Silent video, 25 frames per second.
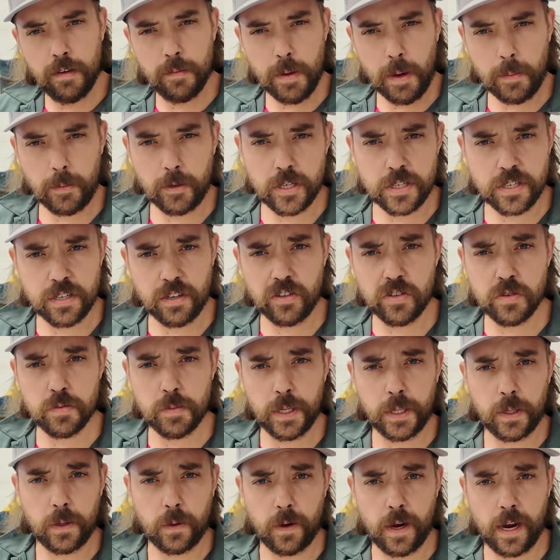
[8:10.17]
memory serves
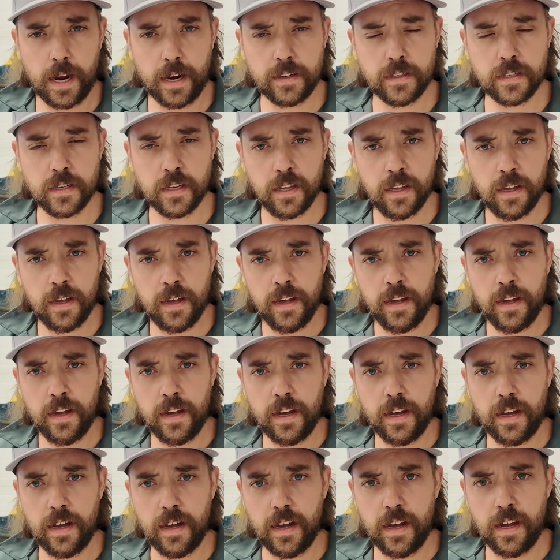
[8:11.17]
me correct.
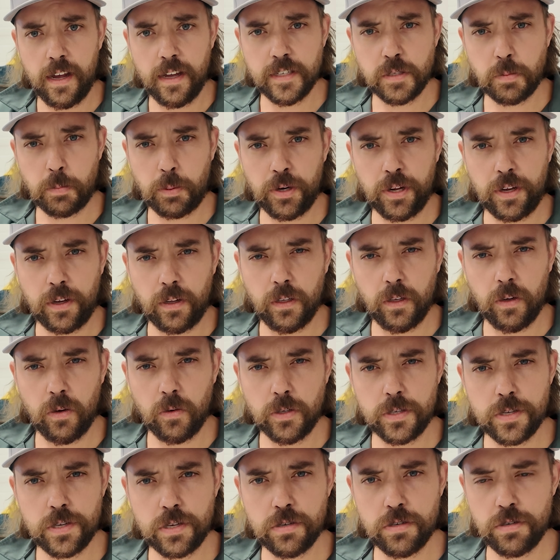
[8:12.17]
It's pretty
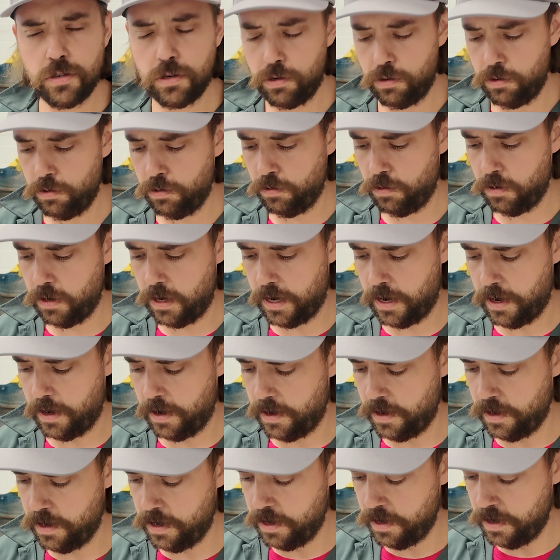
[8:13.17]
close
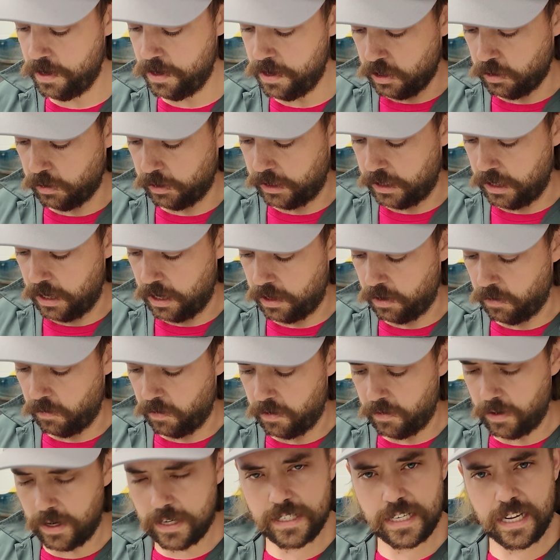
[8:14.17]
to what the other
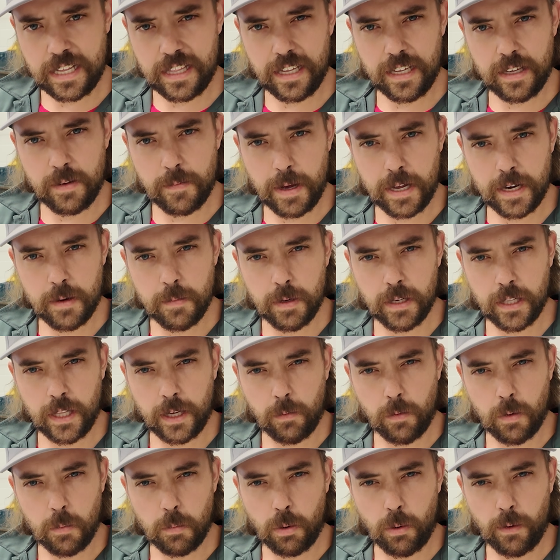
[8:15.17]
one was. I think it might have been
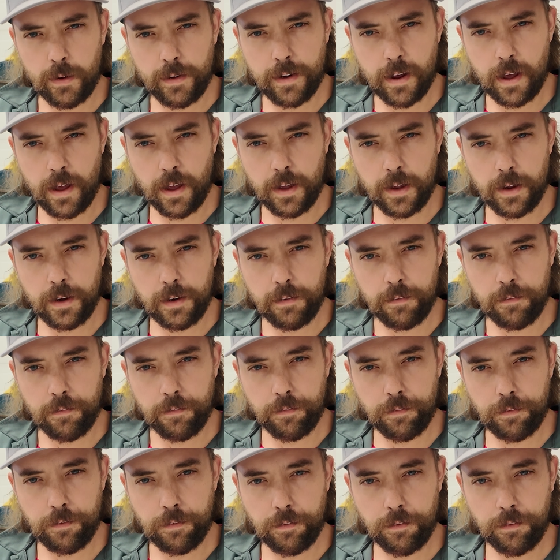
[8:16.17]
like
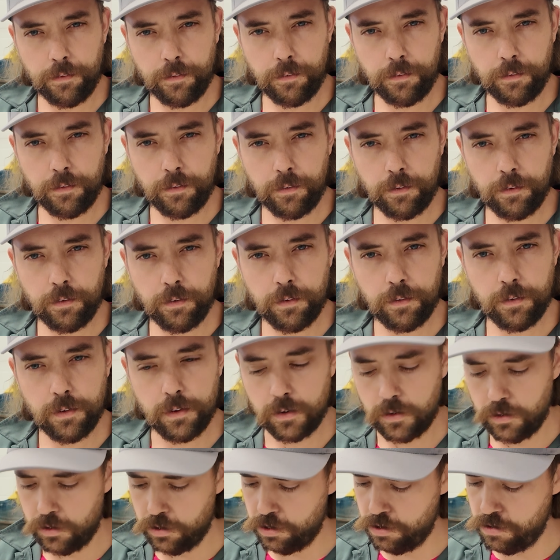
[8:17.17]

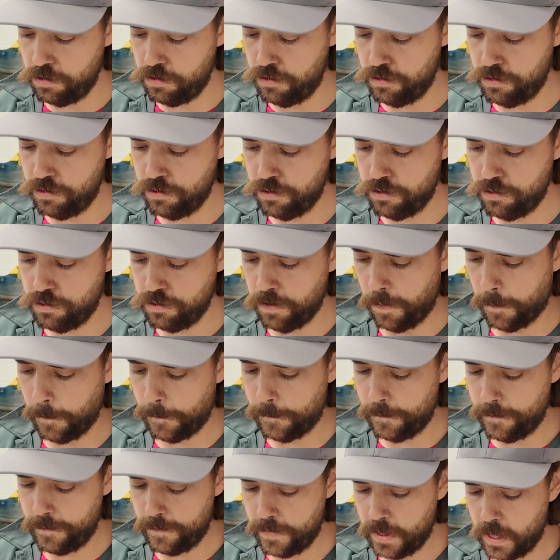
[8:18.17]
1.92.
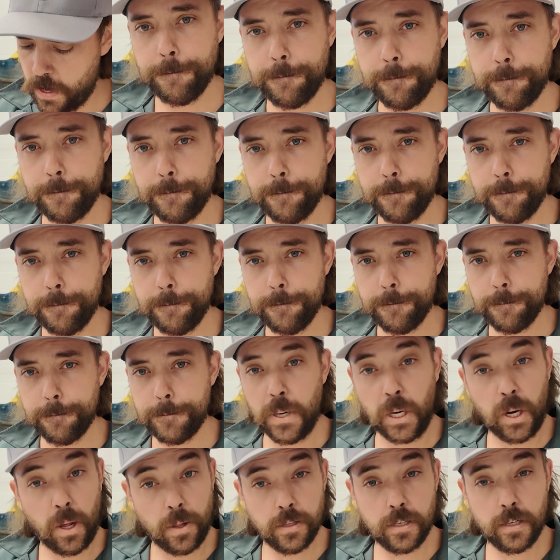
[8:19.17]

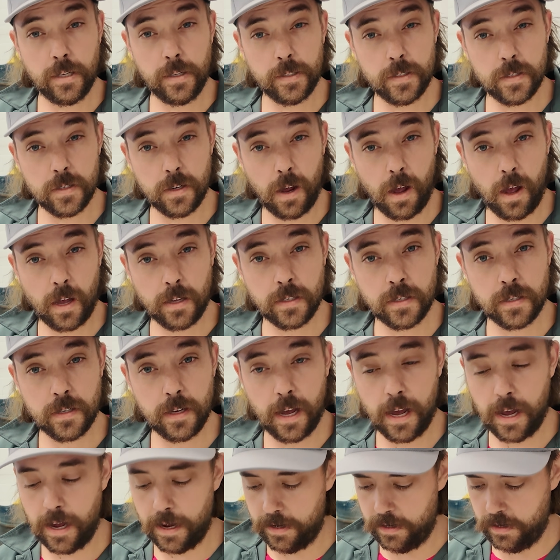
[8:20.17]
But on the exhaust
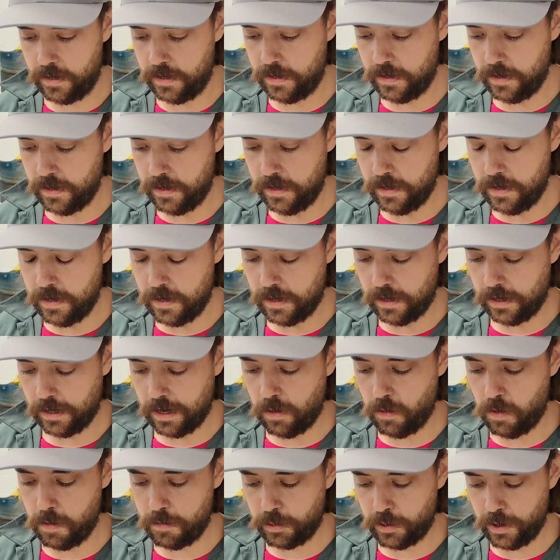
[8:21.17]
side, I
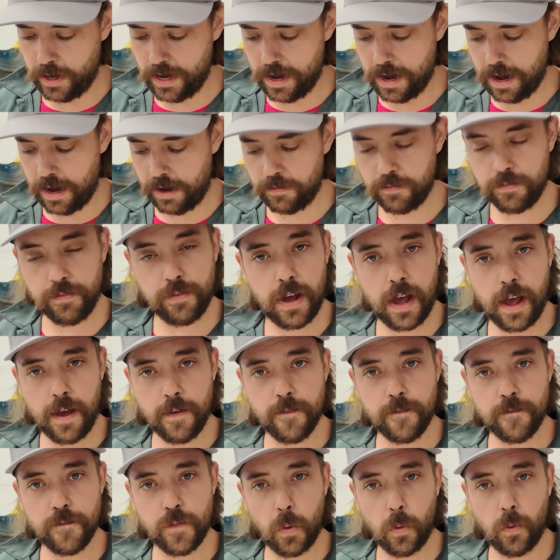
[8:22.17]
got
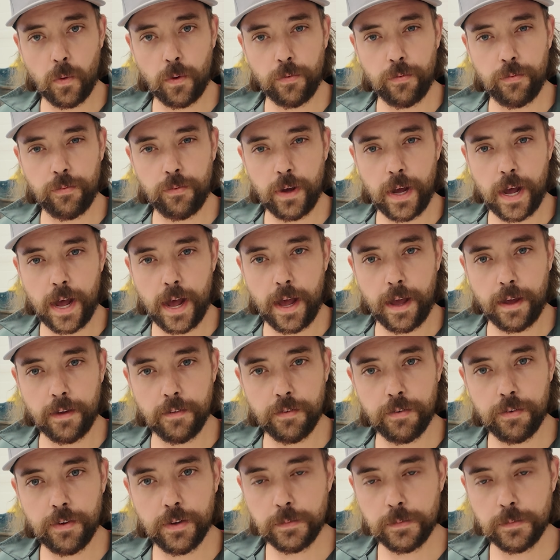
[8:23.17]
1.9545,